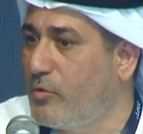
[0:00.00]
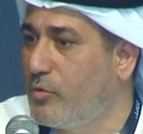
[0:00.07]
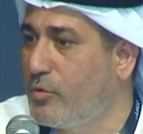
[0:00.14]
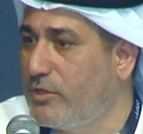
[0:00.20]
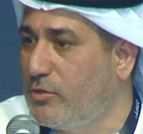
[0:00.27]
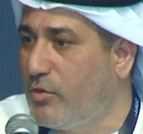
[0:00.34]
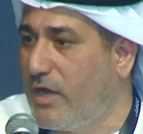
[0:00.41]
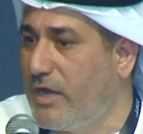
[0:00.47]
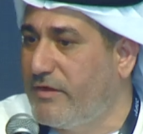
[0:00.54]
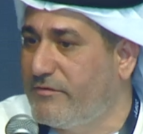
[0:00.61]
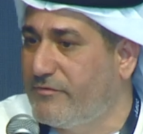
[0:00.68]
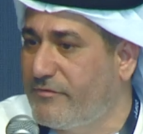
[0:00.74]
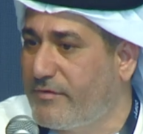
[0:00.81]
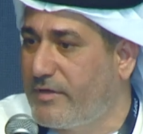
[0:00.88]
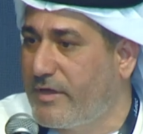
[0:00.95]
We do
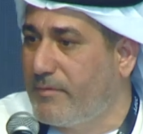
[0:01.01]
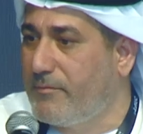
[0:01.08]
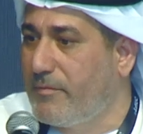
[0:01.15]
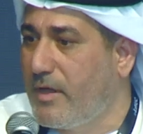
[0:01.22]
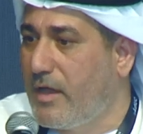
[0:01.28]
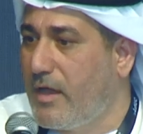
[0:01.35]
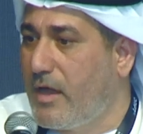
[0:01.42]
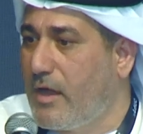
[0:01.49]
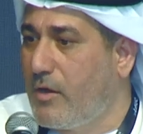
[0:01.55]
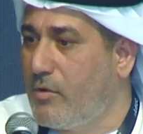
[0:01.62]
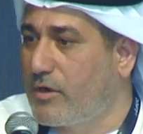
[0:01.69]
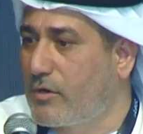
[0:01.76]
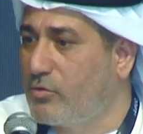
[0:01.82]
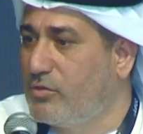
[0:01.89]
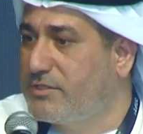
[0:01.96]
have
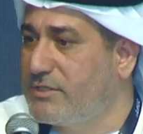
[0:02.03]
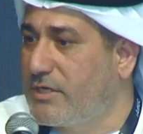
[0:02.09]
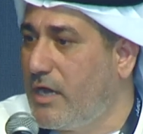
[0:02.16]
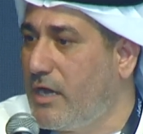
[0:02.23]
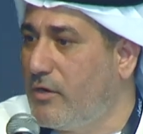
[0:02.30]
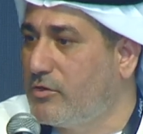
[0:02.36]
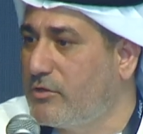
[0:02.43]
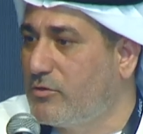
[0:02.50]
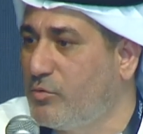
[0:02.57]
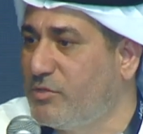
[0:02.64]
our rules out,